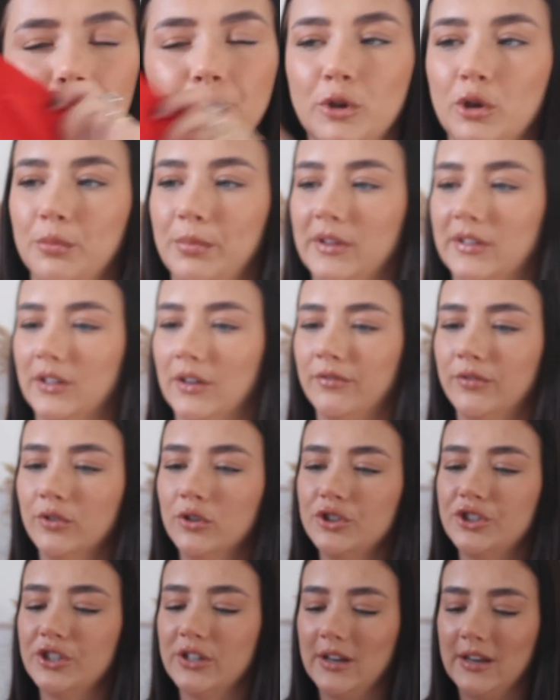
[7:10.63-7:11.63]
boobies.
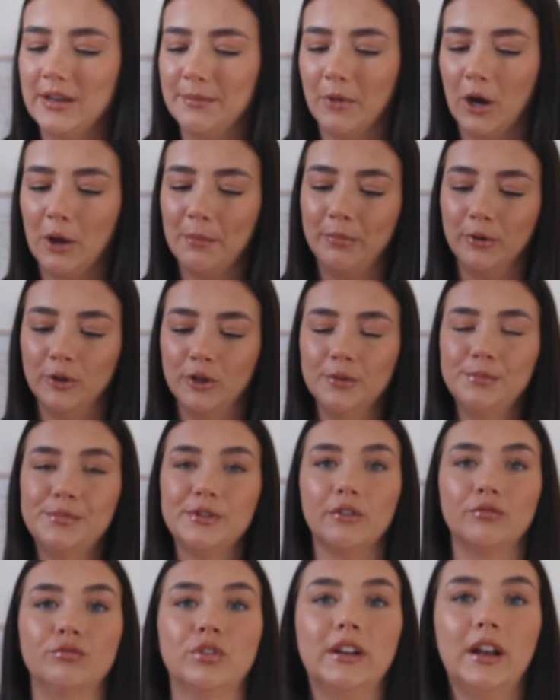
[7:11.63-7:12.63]
Unfortunately, my boobs
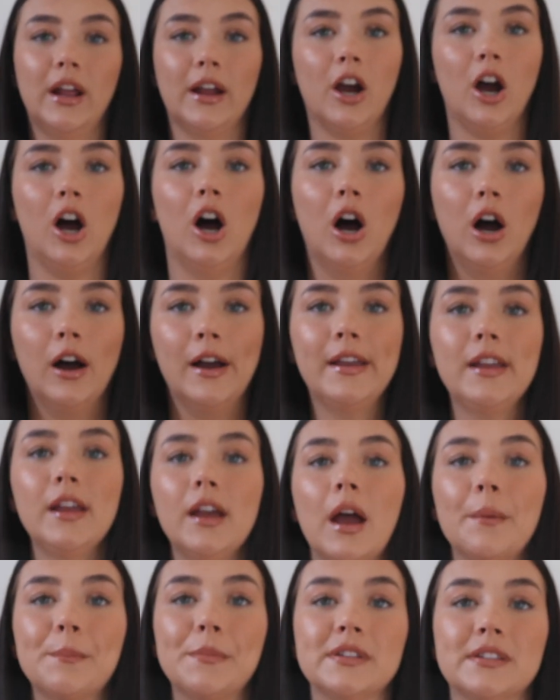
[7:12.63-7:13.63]
are really like high
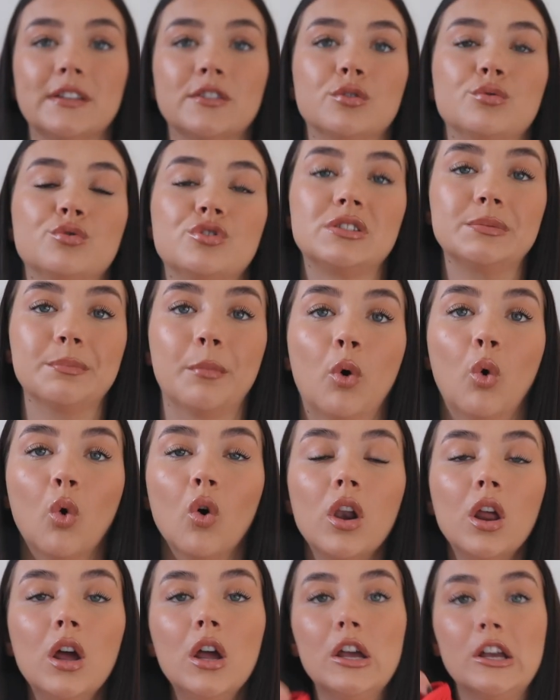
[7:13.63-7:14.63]
because they're so
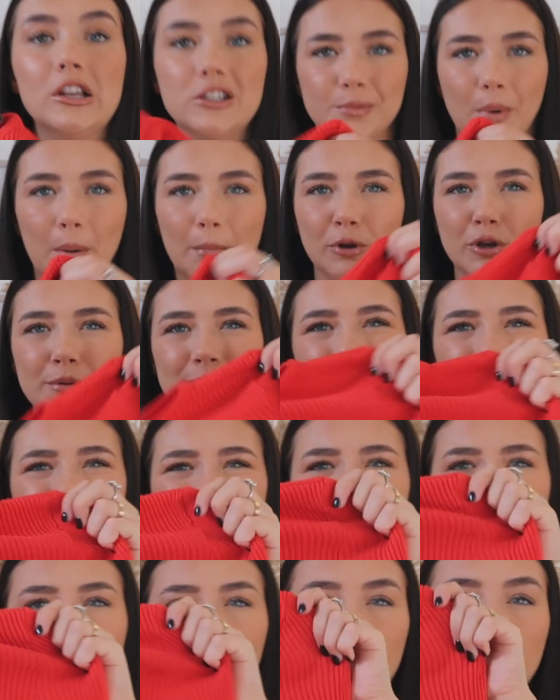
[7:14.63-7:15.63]
small. So my boobs
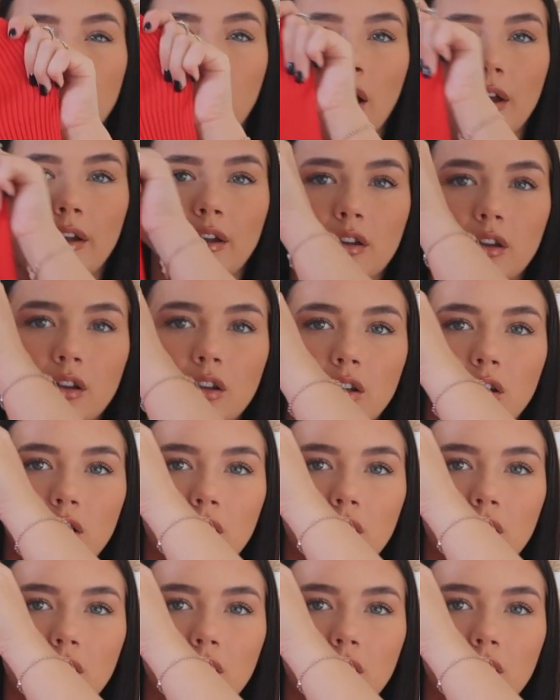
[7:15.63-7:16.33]
actually don't like